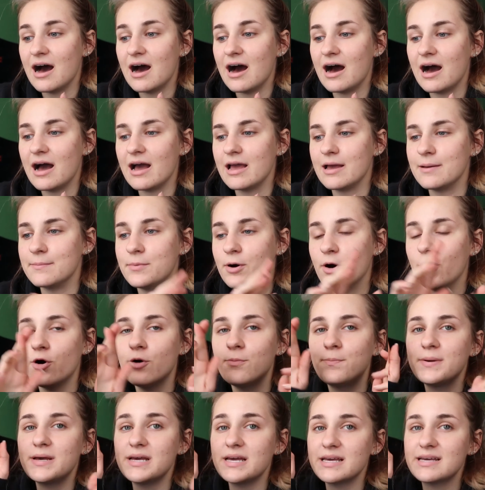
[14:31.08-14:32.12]
I am
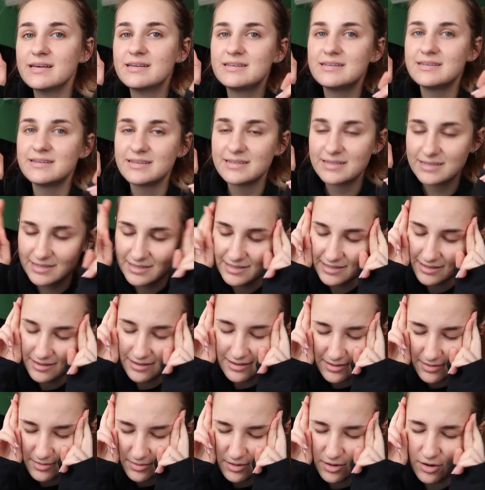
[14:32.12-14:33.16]
hoping,
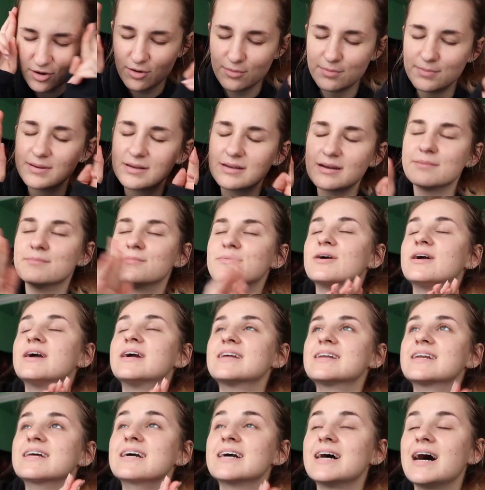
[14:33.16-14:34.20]
I'm
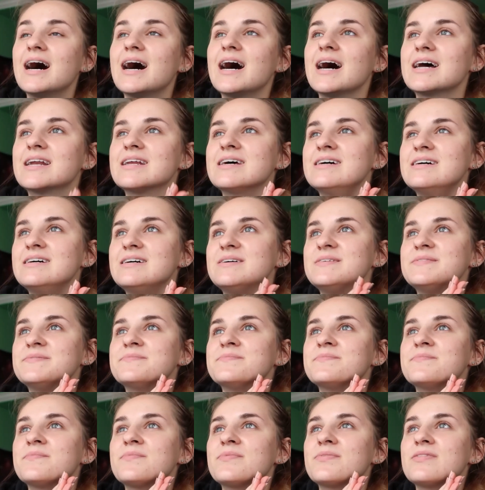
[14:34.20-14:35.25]
praying to God
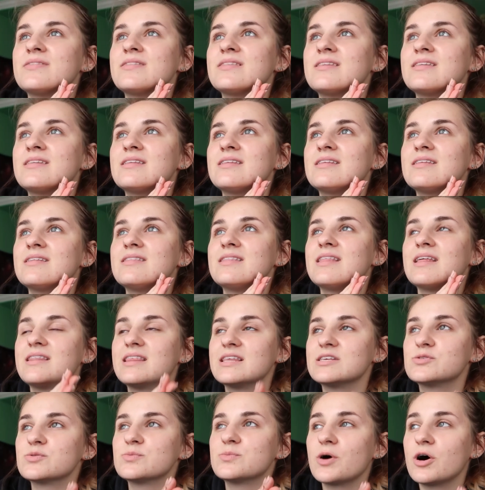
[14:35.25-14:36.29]
that
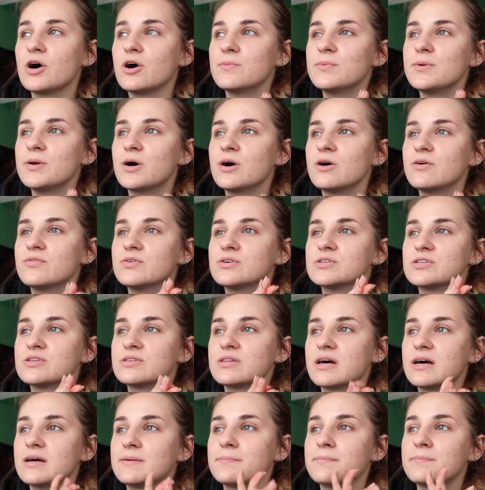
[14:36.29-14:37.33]
this will all be over, so
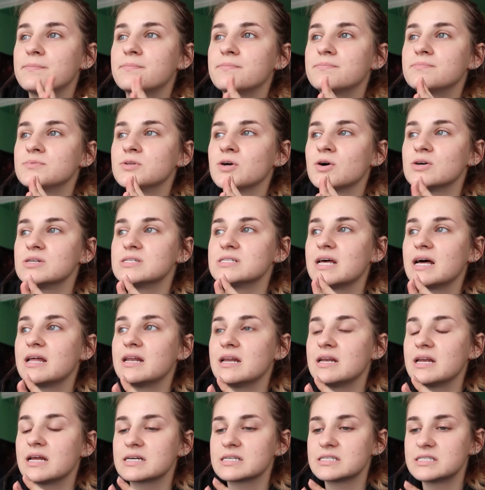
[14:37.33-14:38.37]
that towards the end
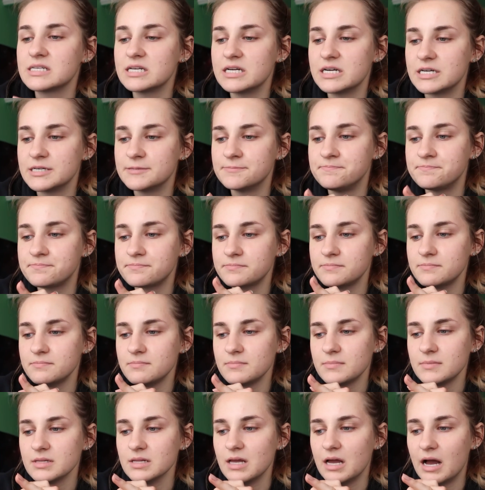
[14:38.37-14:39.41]
of next year,
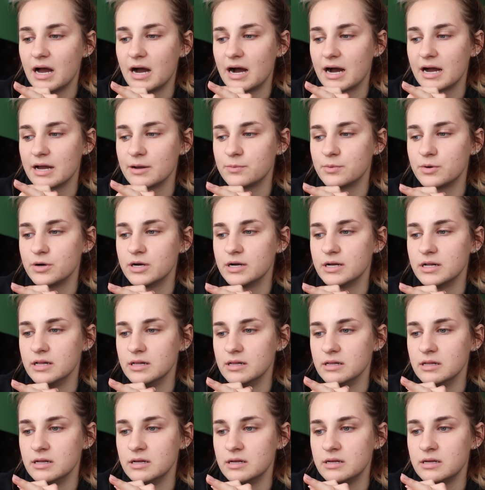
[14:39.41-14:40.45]
I
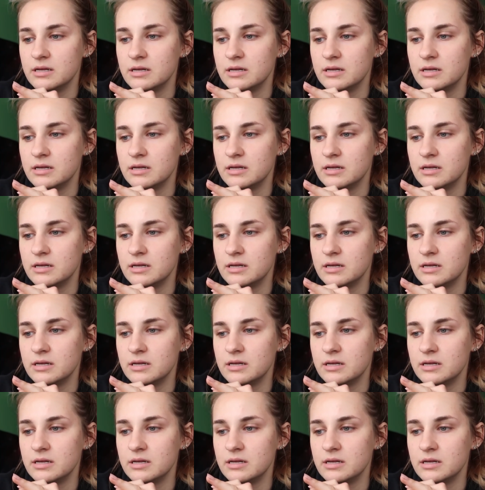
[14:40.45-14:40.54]
will